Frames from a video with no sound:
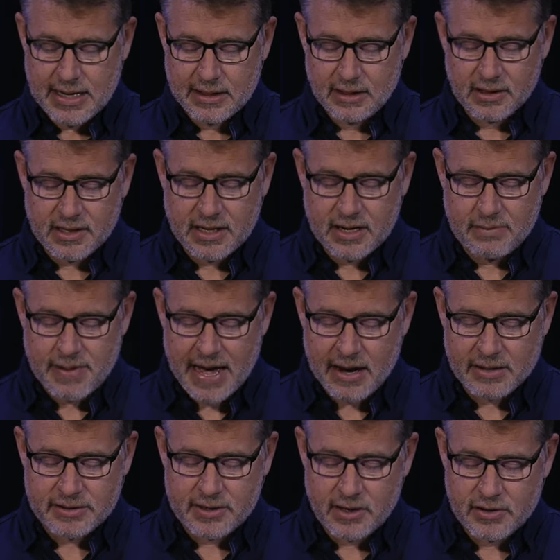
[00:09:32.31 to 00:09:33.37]
And looking
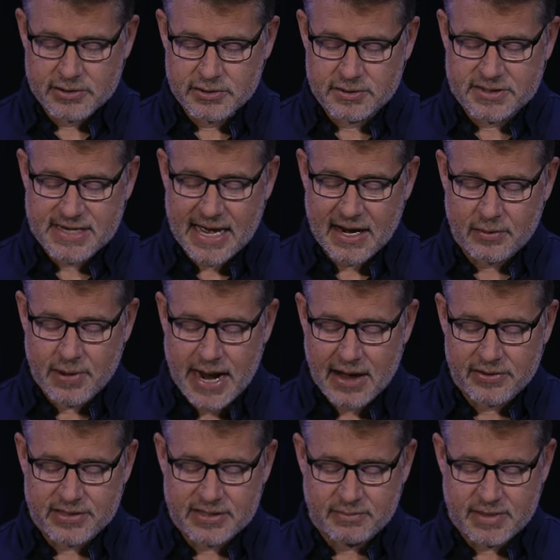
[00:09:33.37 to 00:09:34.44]
about at those who sat
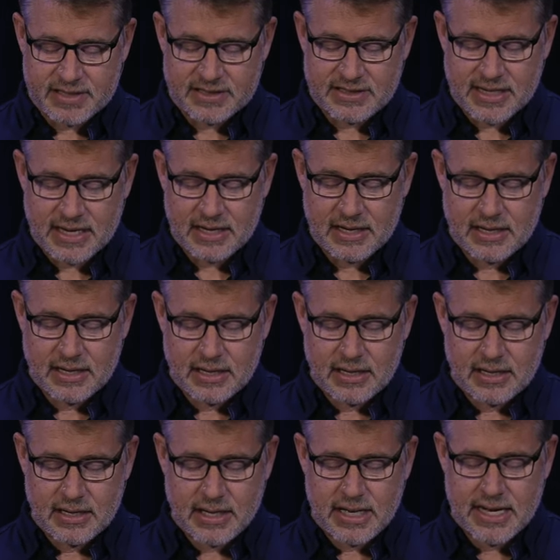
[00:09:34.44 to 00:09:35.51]
around him, he said,
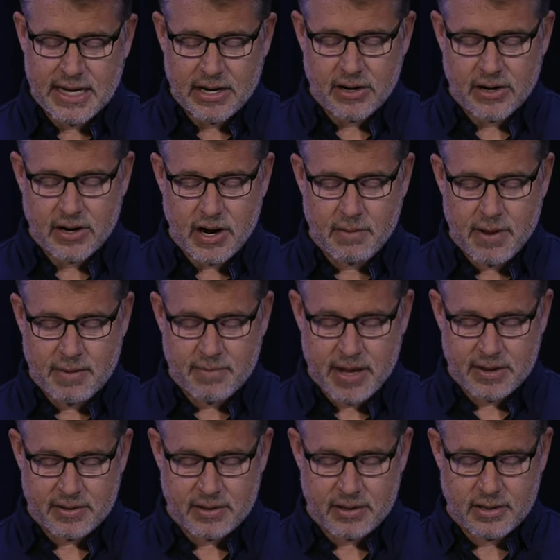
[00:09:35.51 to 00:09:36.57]
Here are my
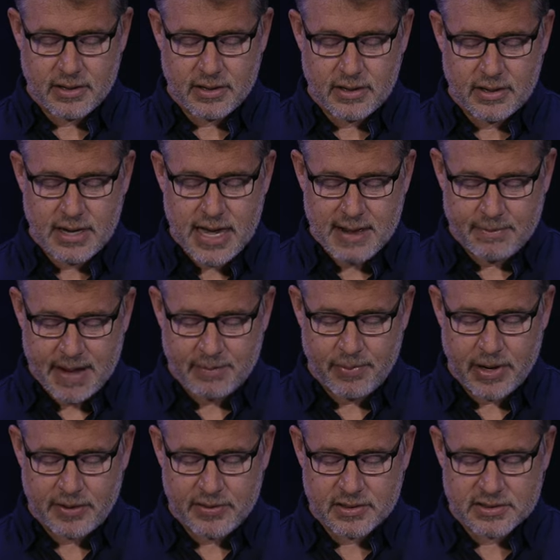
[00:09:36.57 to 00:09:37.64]
mother and my
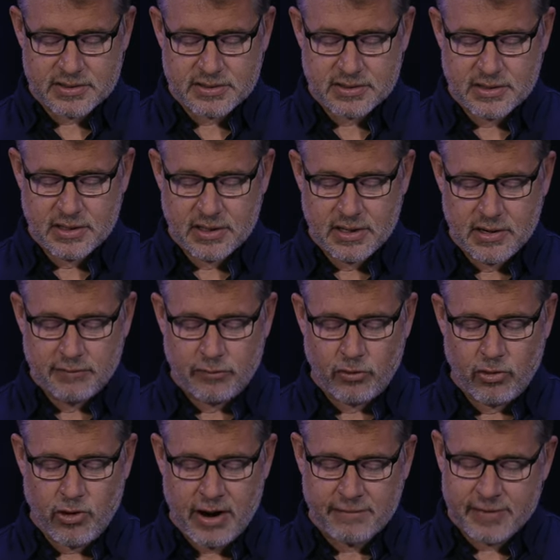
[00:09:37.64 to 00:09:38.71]
brothers.
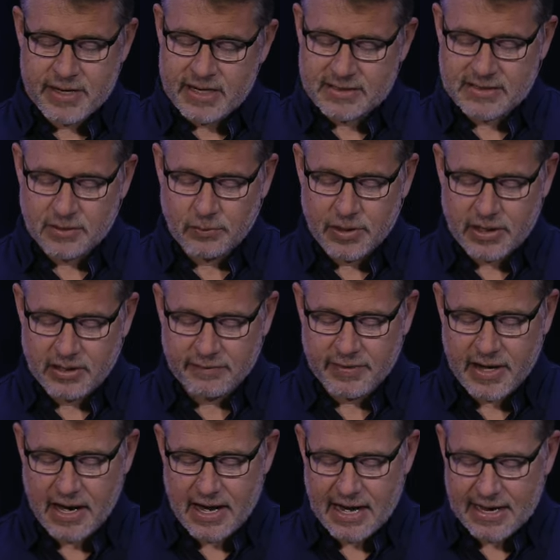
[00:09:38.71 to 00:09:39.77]
For whoever does the will of
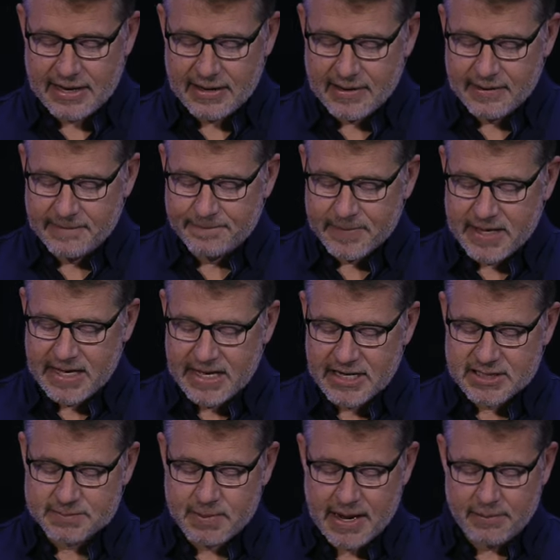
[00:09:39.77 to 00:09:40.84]
God, he
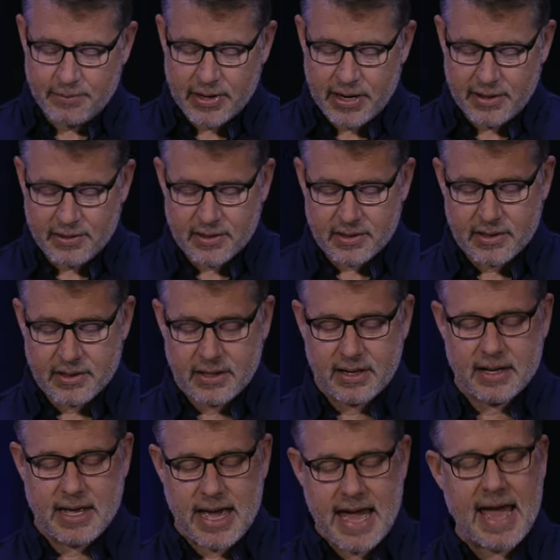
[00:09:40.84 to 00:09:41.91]
is my brother
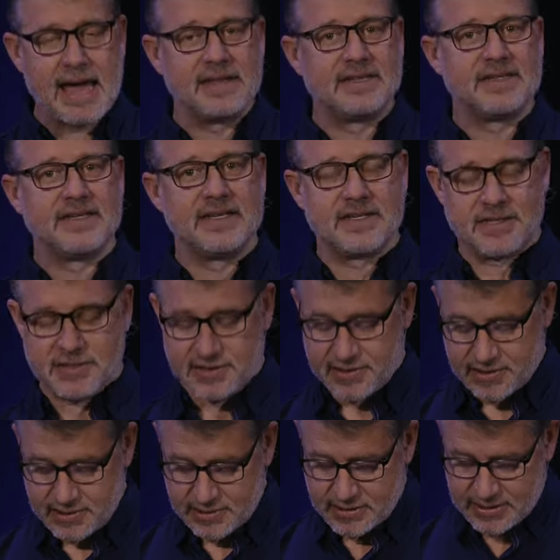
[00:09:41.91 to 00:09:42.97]
and
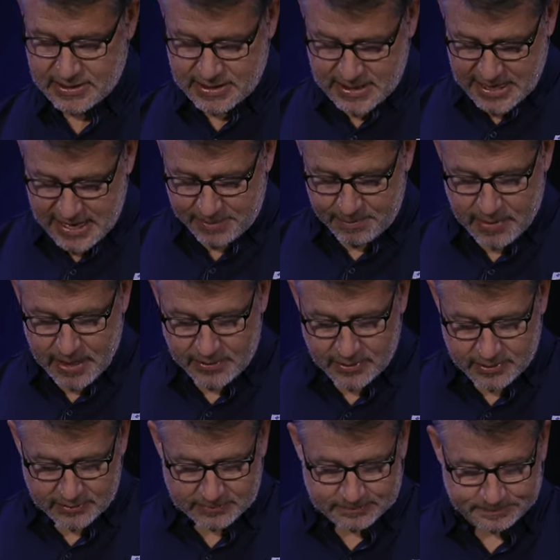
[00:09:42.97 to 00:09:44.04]
sister and
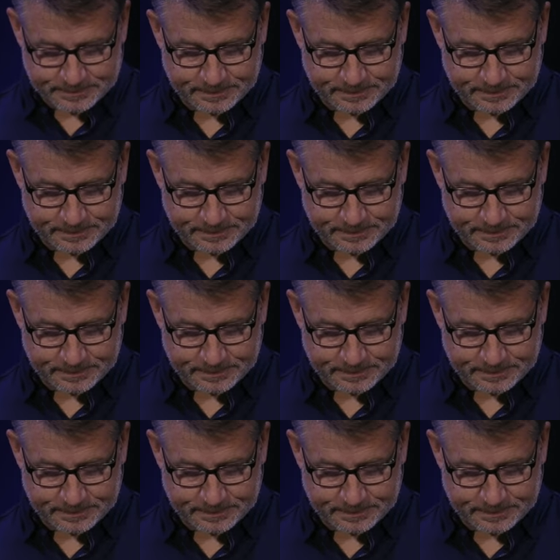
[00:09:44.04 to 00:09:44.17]
mother.